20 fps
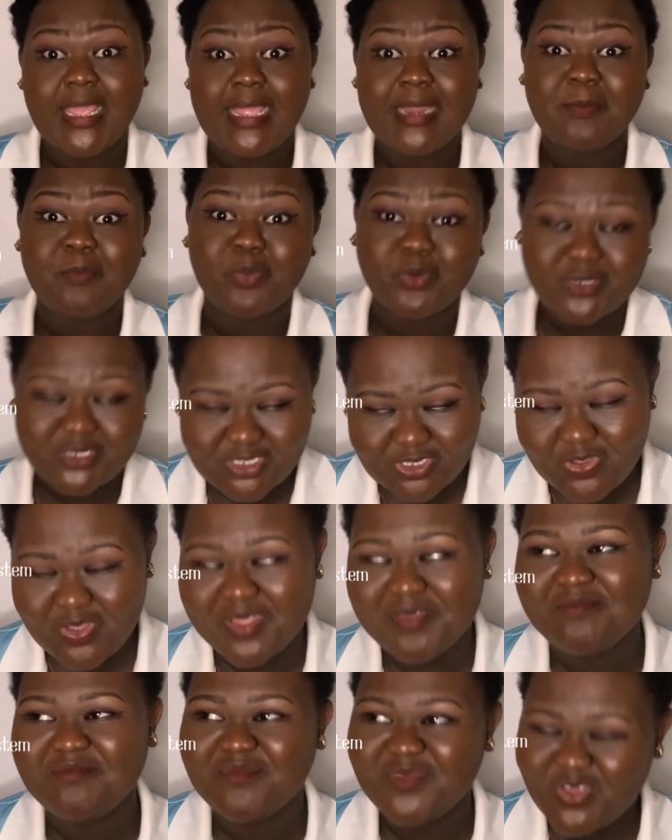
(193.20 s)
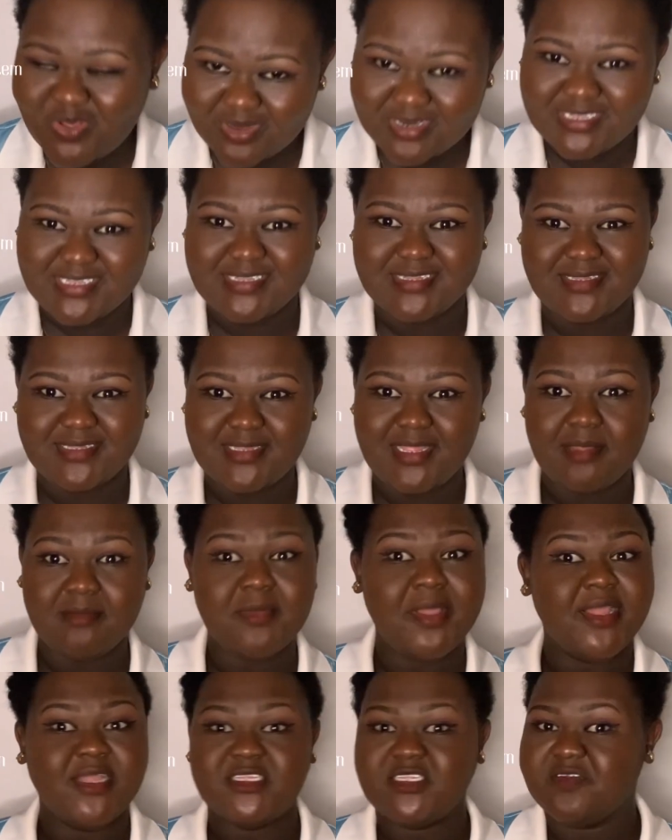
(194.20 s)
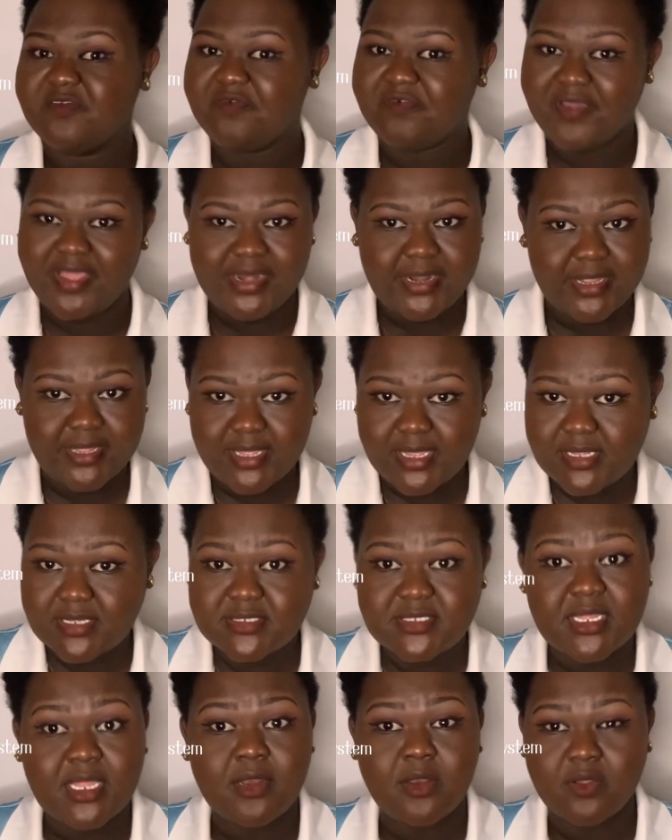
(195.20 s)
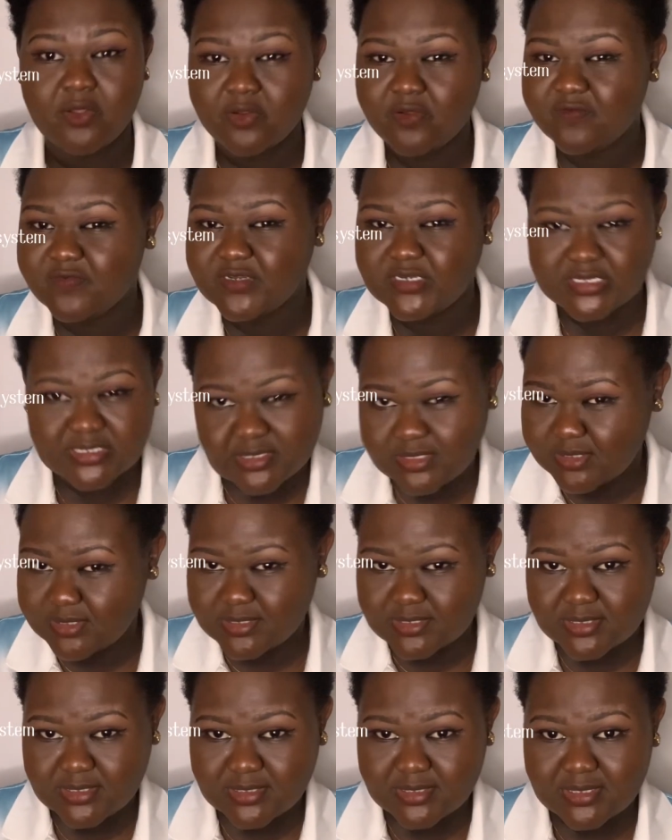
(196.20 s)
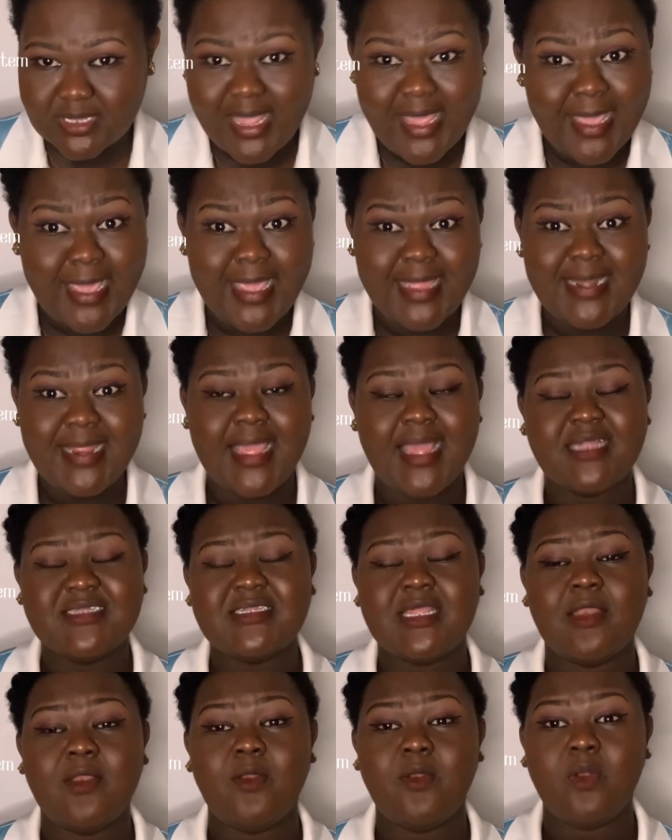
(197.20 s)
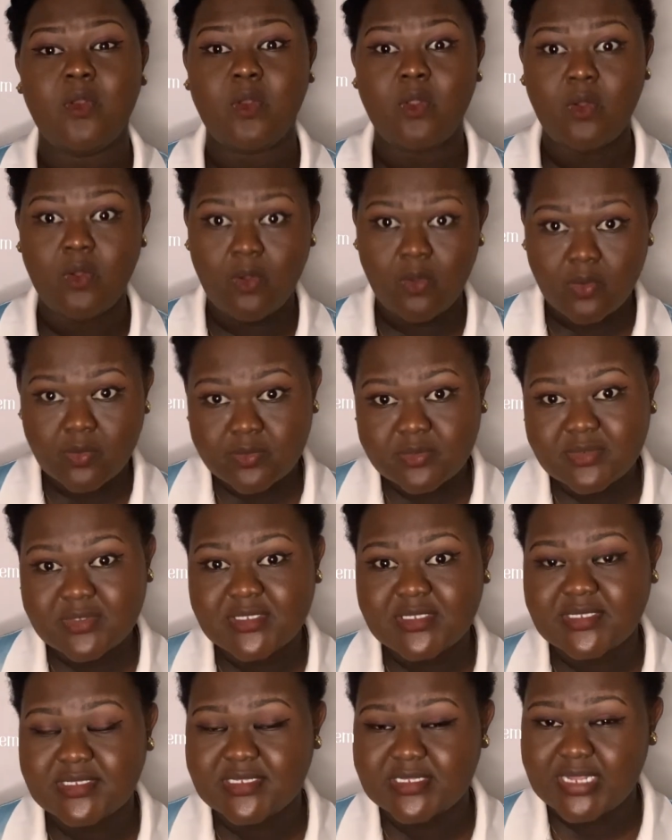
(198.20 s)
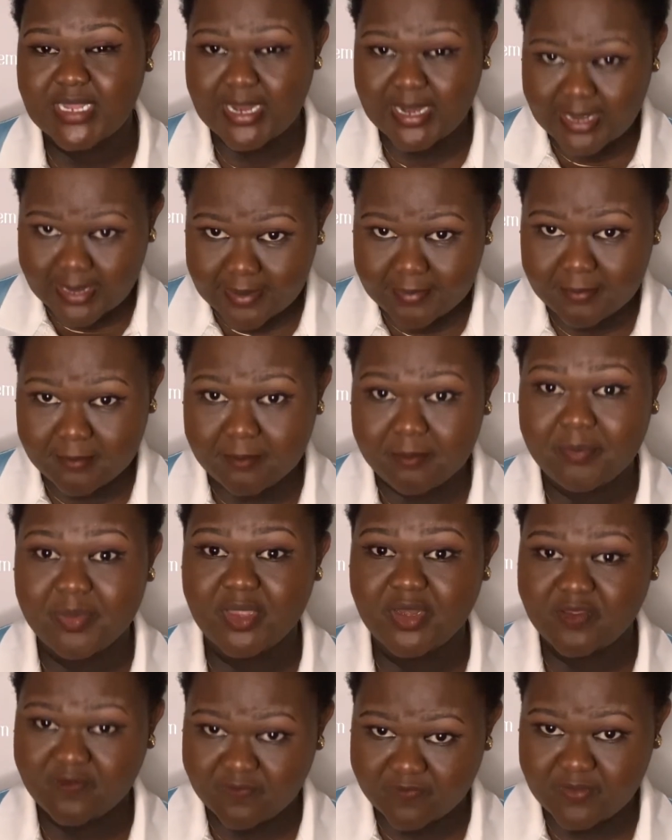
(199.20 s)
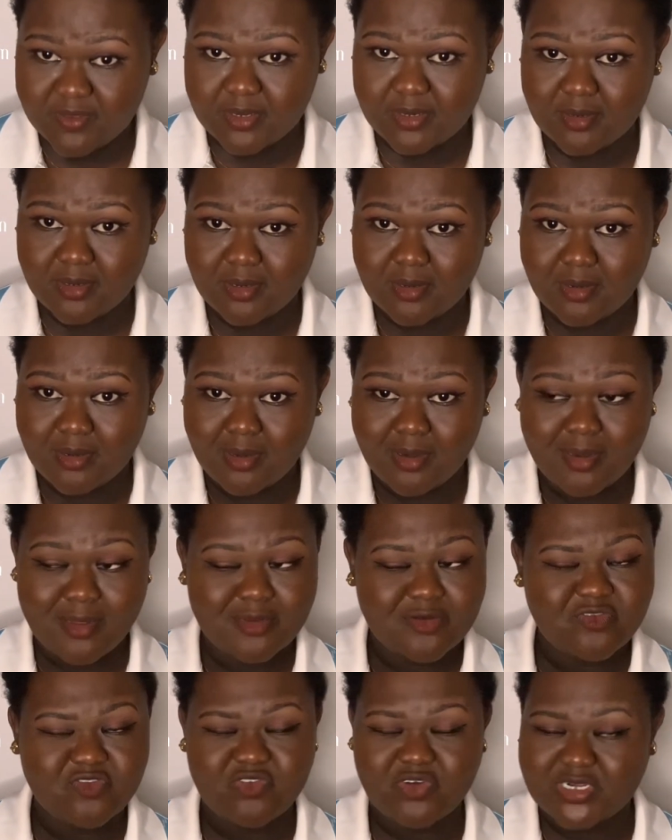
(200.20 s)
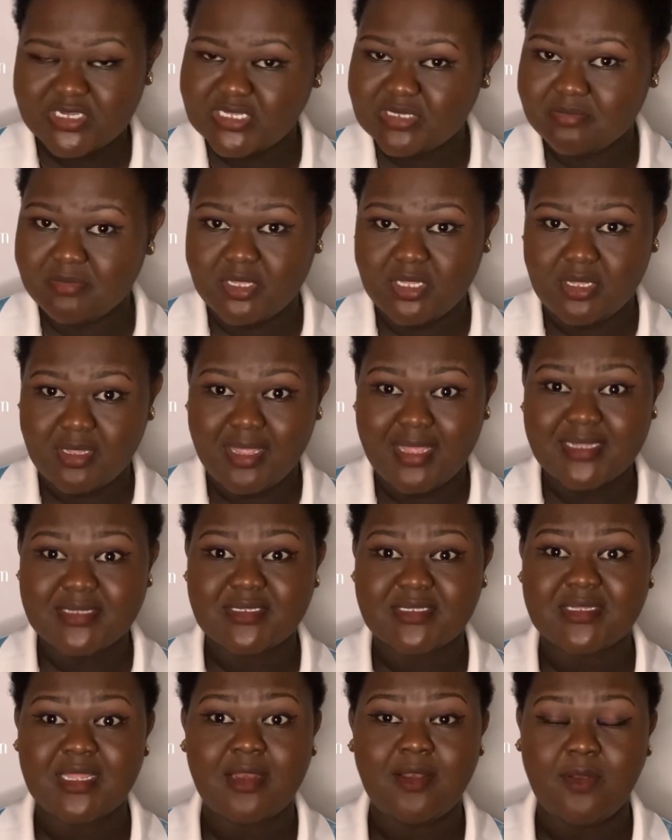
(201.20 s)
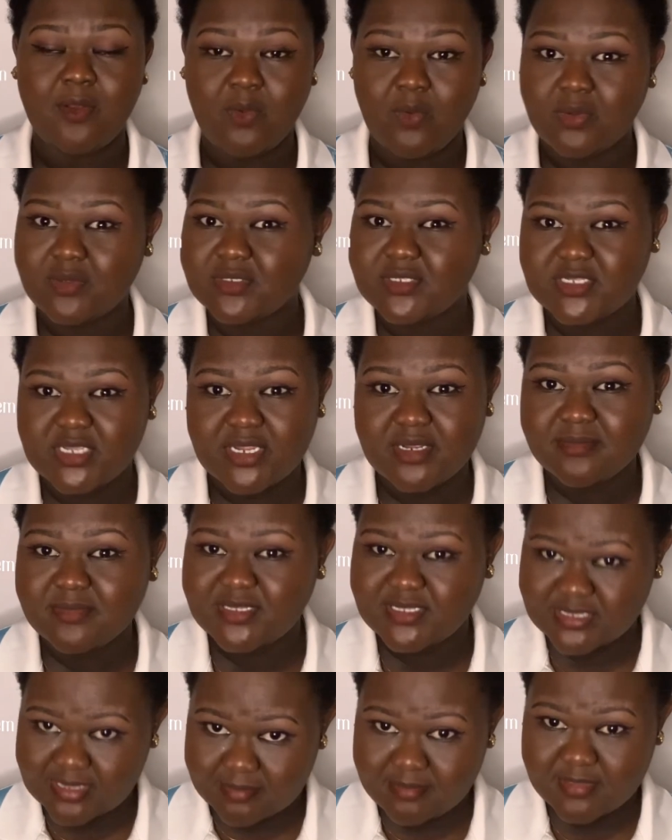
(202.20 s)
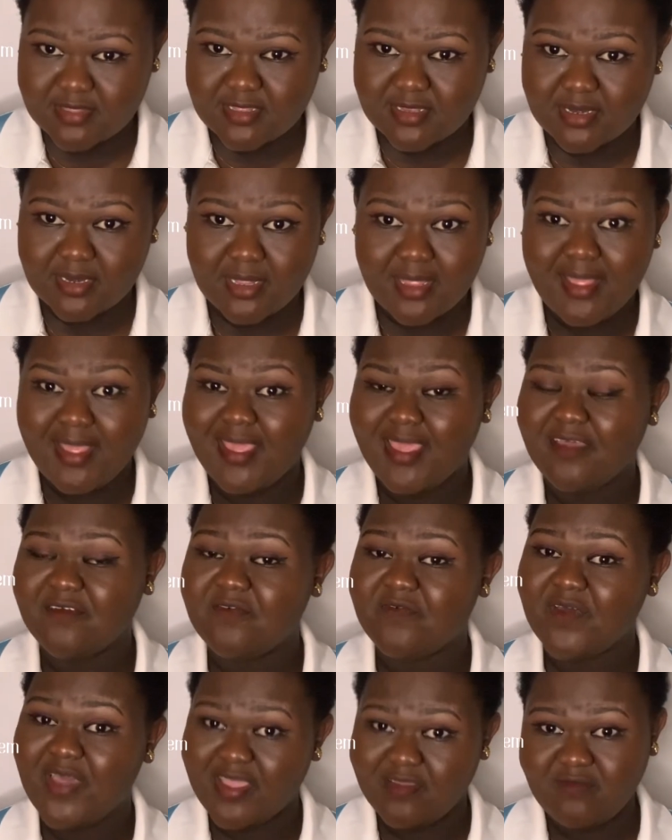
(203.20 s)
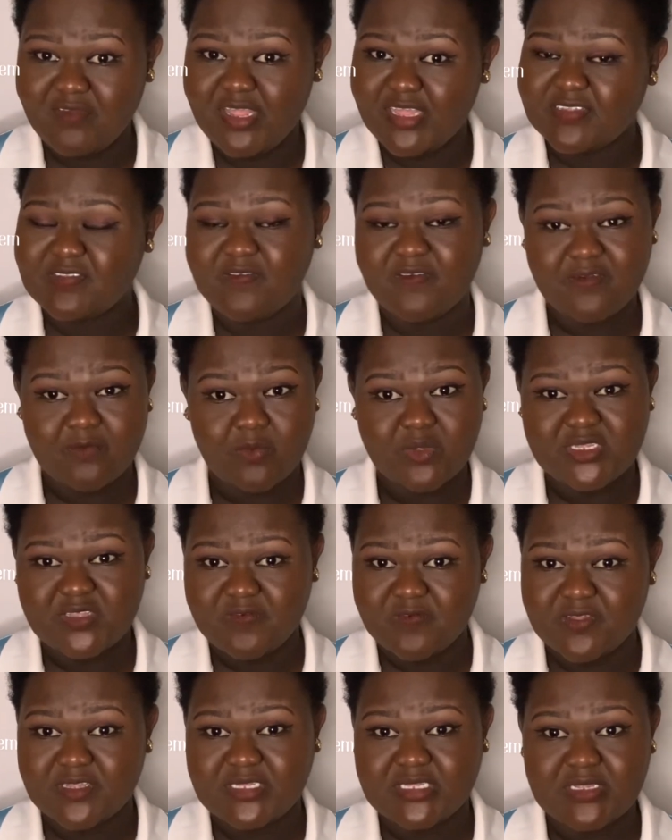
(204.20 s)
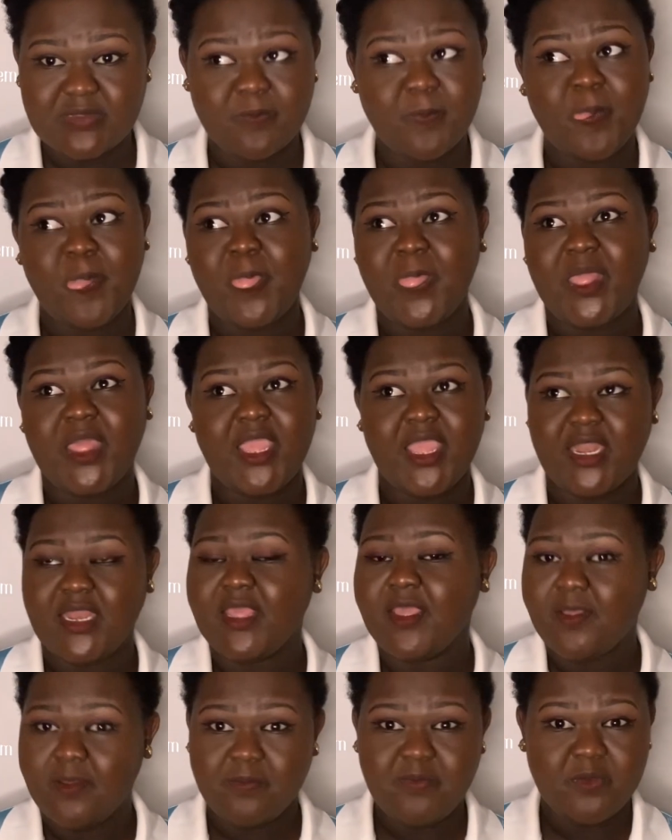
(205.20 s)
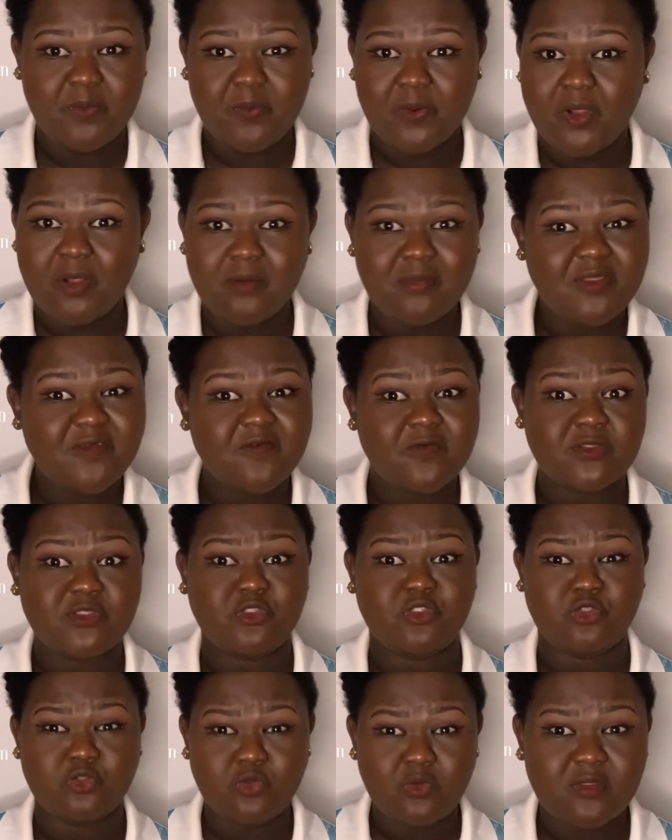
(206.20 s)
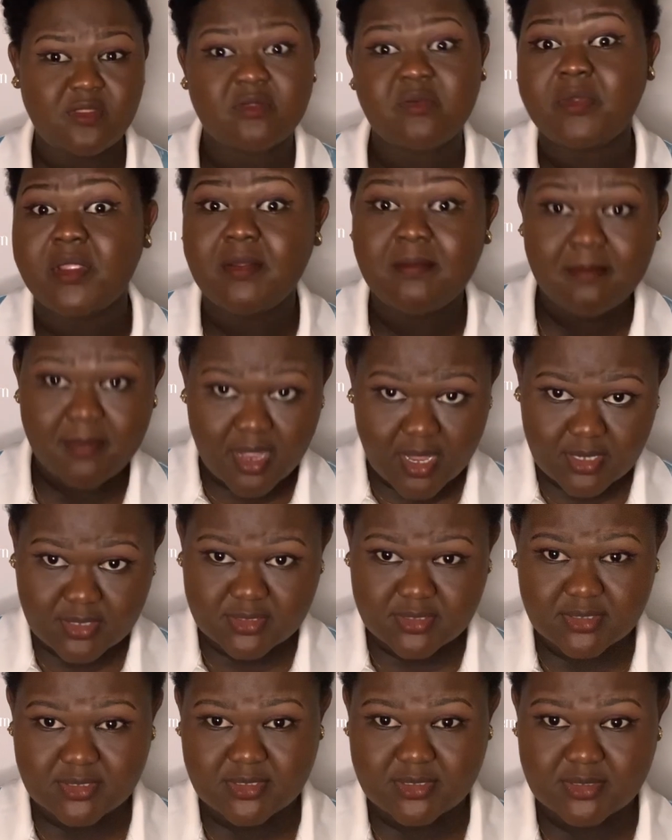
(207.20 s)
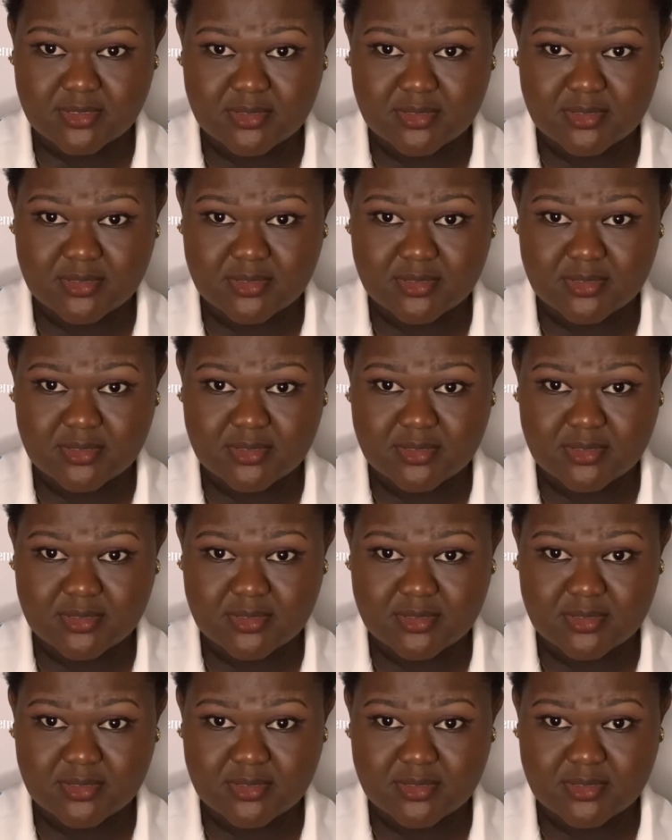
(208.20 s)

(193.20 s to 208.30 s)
It boosts your immune system to fight against a lot of diseases, and it has a long-term benefit. Trust me, it's a long-term something. A 5 days water fasting can help you probably for 2-3 months